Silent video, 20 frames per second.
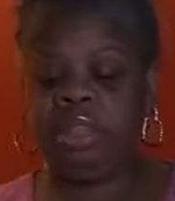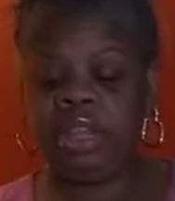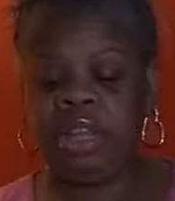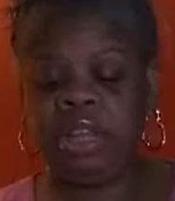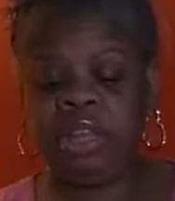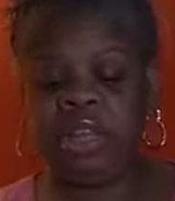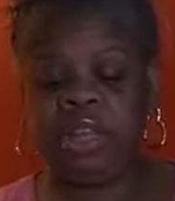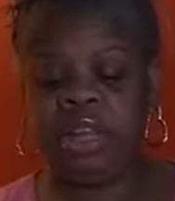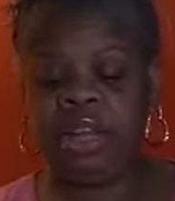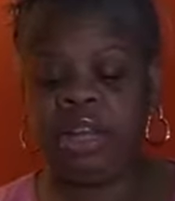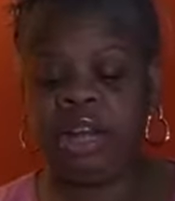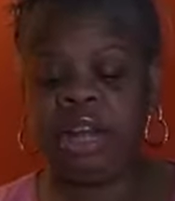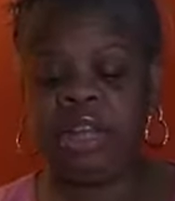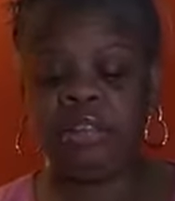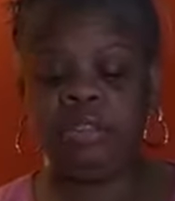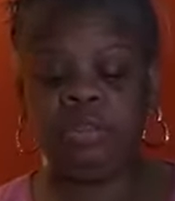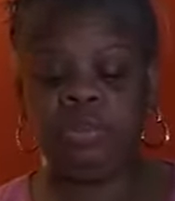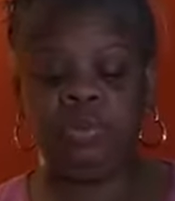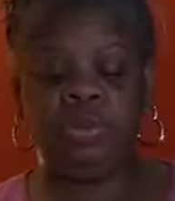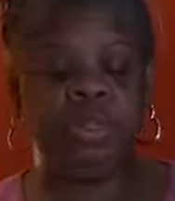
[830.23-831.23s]
they're
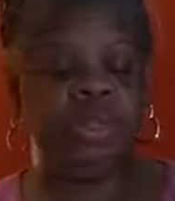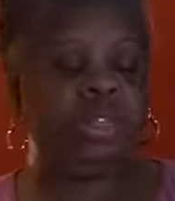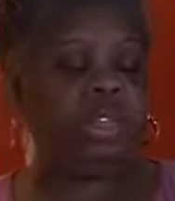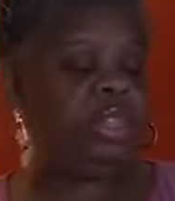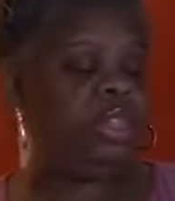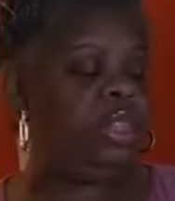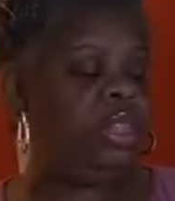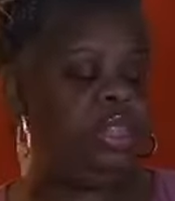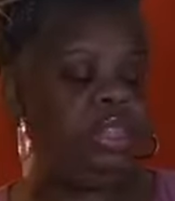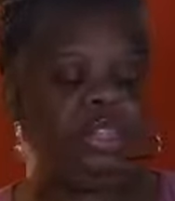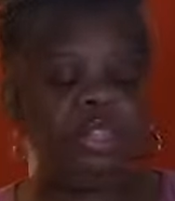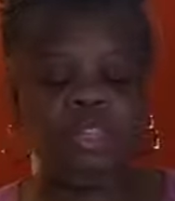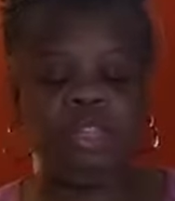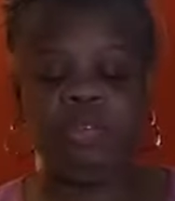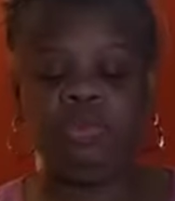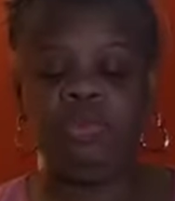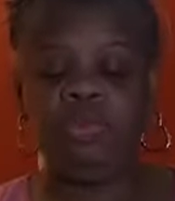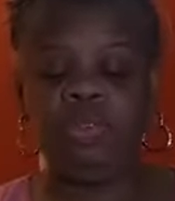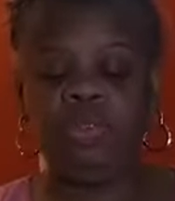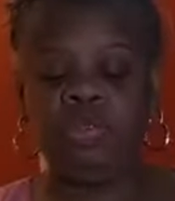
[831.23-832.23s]
not doing nothing.
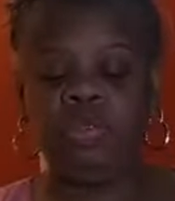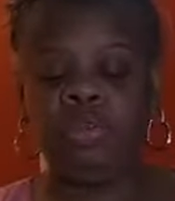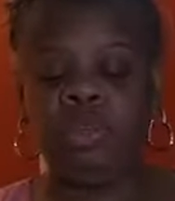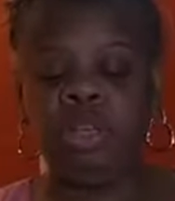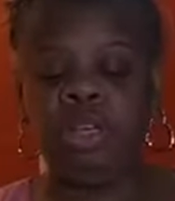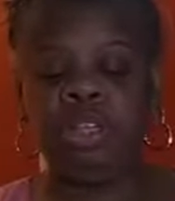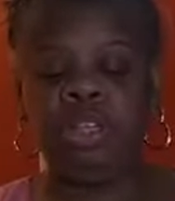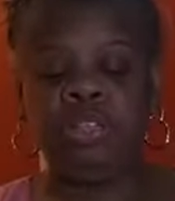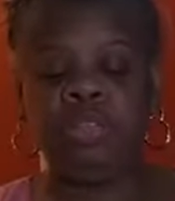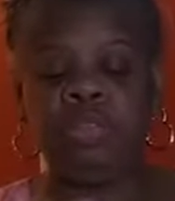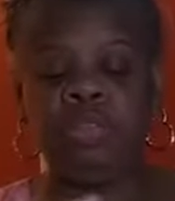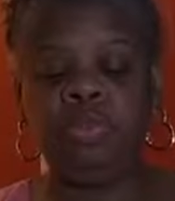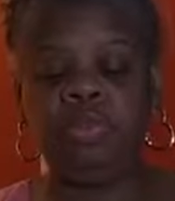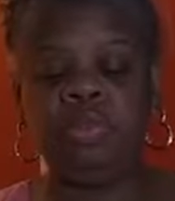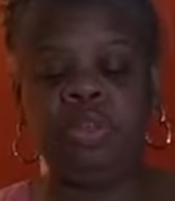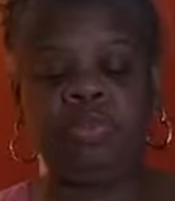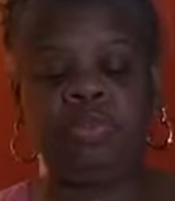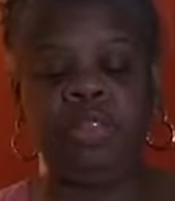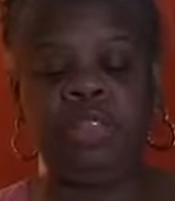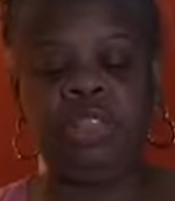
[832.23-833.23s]
And then
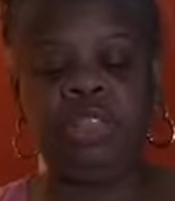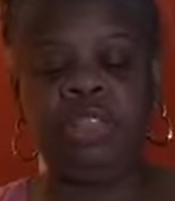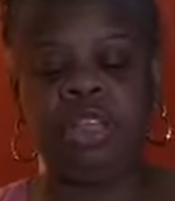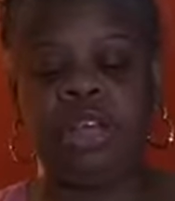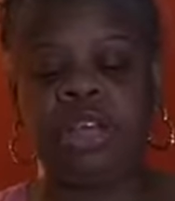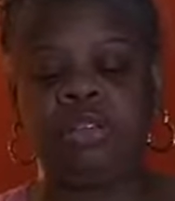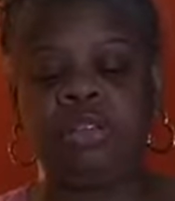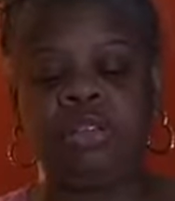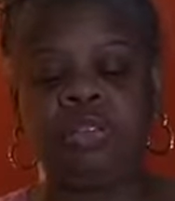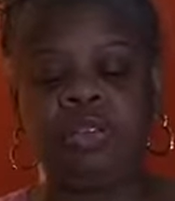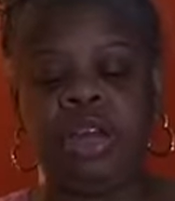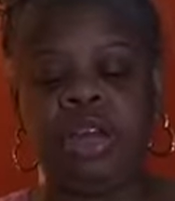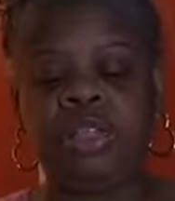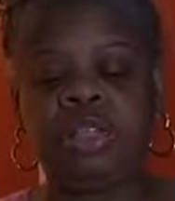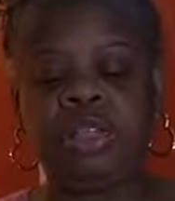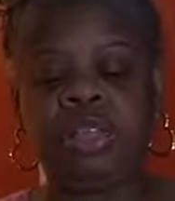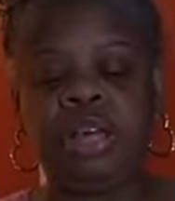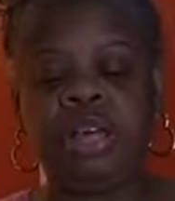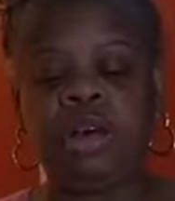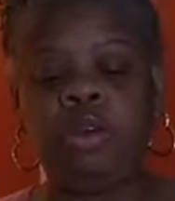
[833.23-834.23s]
when reaching out
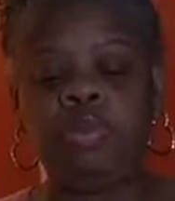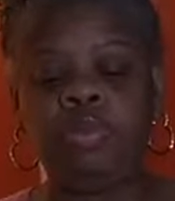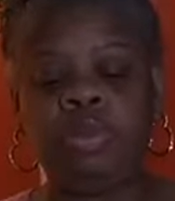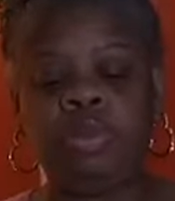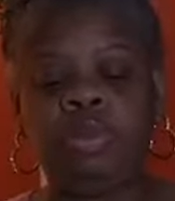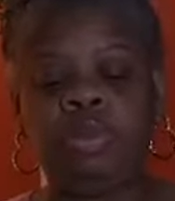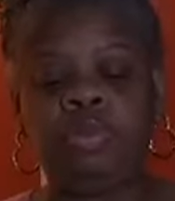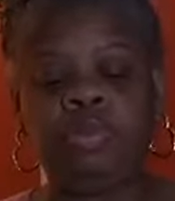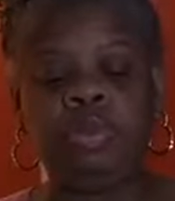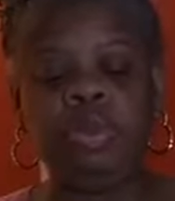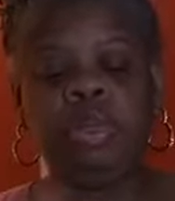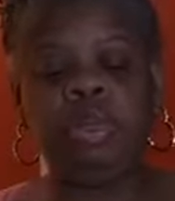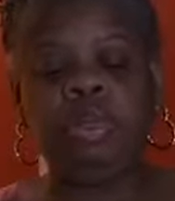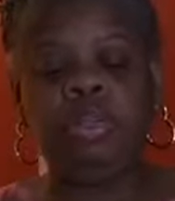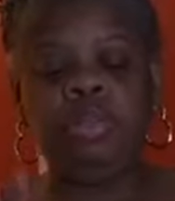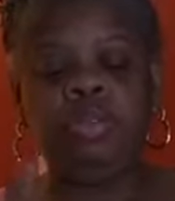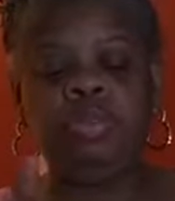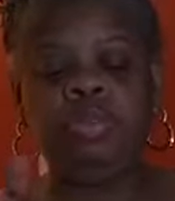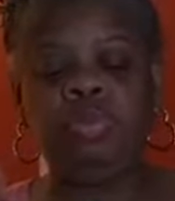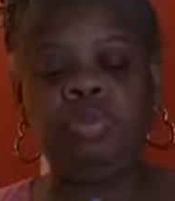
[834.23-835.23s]
trying to help them,
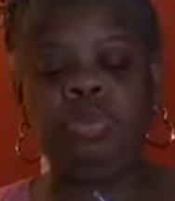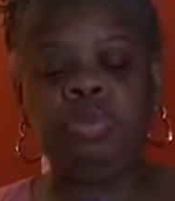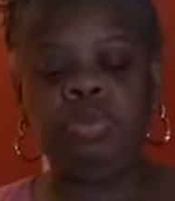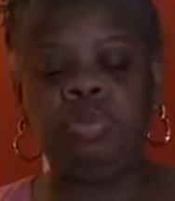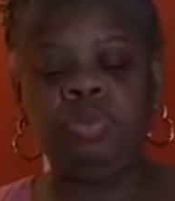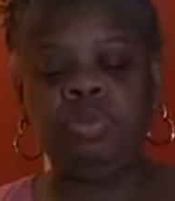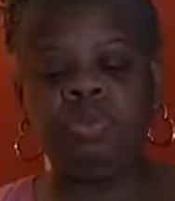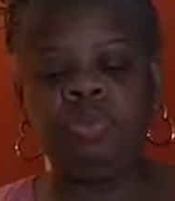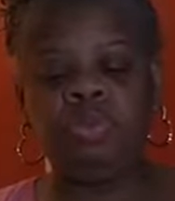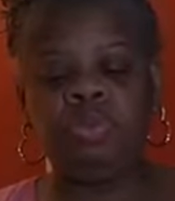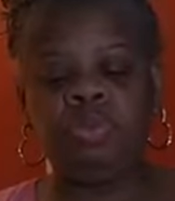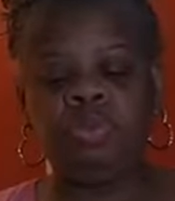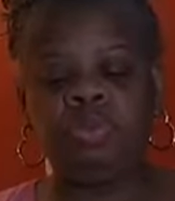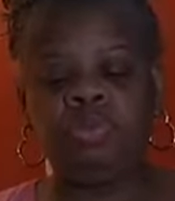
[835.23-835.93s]
you know,